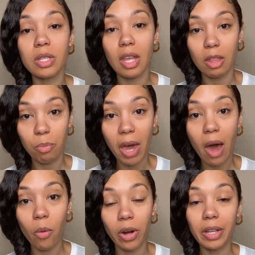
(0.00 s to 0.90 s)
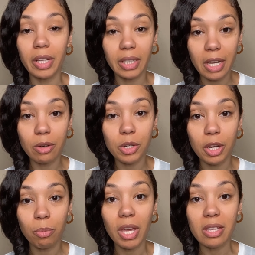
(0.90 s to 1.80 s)
that the power and the
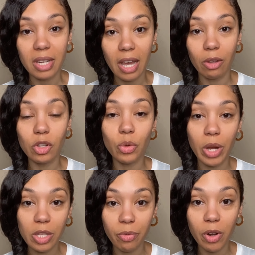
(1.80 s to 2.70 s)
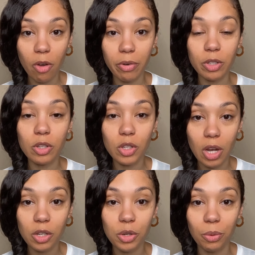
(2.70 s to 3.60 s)
leadership is now transferred over to
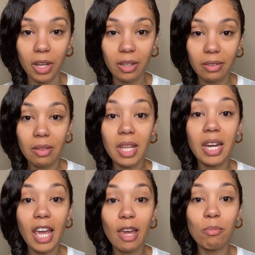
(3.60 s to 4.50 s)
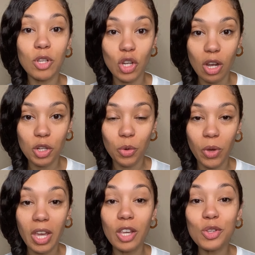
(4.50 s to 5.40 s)
Joshua. The name
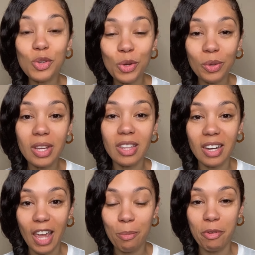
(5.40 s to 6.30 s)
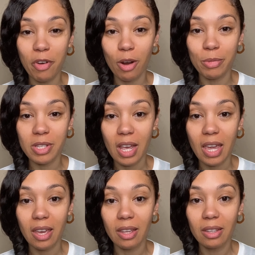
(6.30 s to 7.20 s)
Joshua is truly the name of our
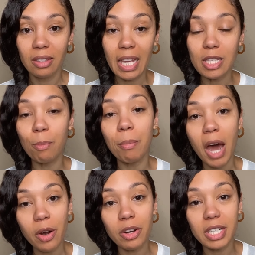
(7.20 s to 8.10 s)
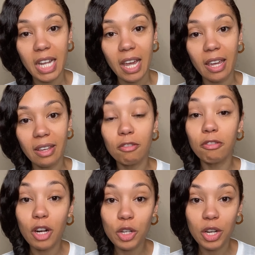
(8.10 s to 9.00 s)
Messiah. It's a modern day
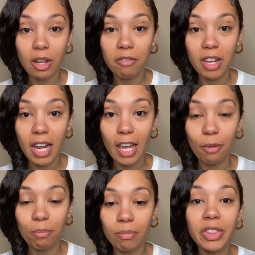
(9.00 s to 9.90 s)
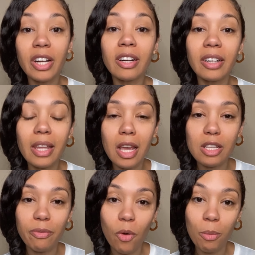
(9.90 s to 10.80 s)
version of the name. The
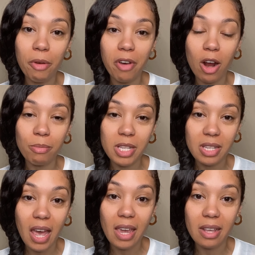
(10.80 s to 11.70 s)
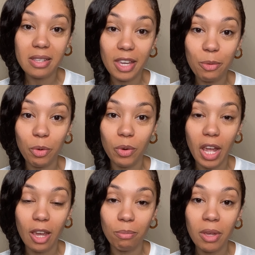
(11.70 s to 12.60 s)
earliest form of our Messiah's Hebrew
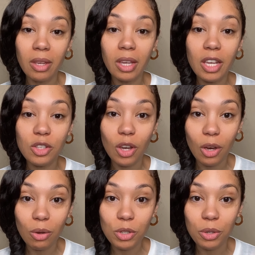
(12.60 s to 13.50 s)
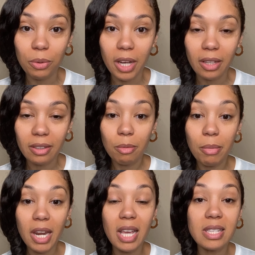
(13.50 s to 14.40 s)
name is Yehoshua,
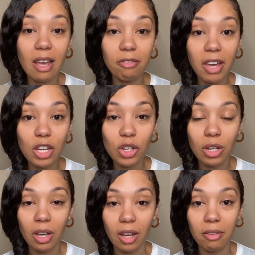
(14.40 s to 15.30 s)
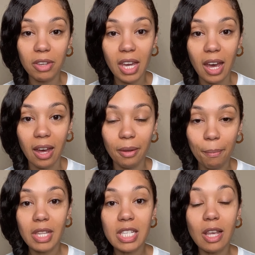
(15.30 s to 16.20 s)
meaning salvation of Yah.
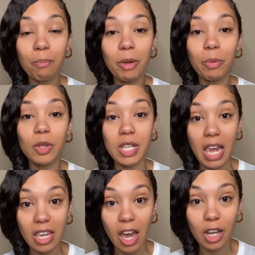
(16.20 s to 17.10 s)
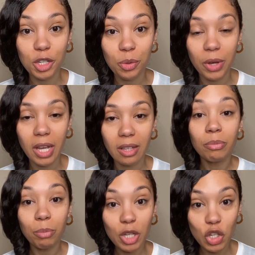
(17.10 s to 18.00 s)
Some people say Joshua,
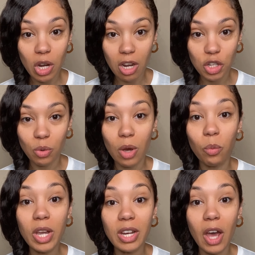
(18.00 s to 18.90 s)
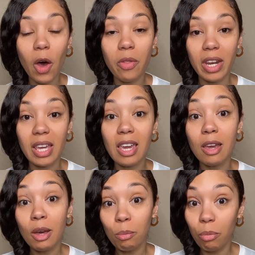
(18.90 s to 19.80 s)
but Joshua, we know that he
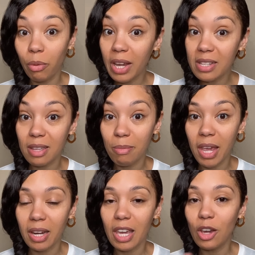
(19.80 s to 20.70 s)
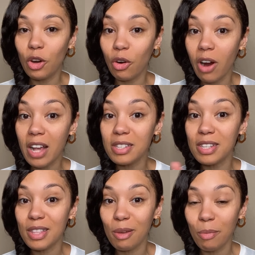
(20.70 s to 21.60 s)
brings them in. He
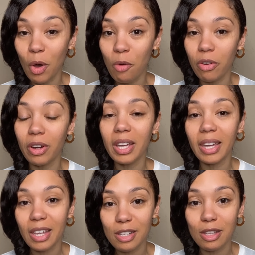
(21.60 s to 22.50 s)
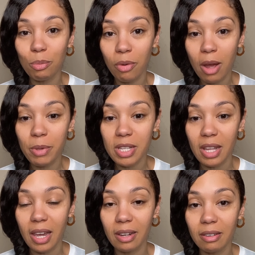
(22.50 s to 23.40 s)
crosses them over into the promised
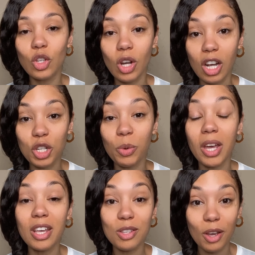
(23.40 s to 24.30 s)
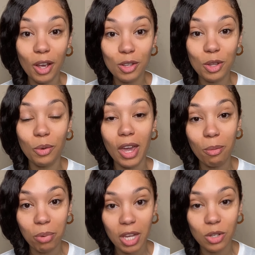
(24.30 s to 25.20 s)
land. Joshua is also a
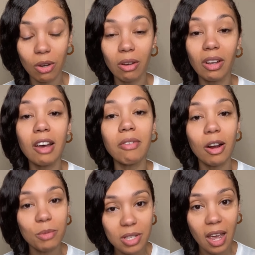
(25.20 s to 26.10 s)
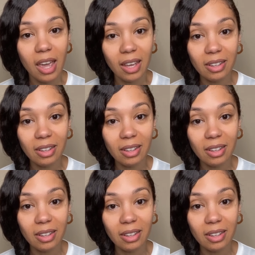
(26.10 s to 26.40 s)
picture of our Messiah.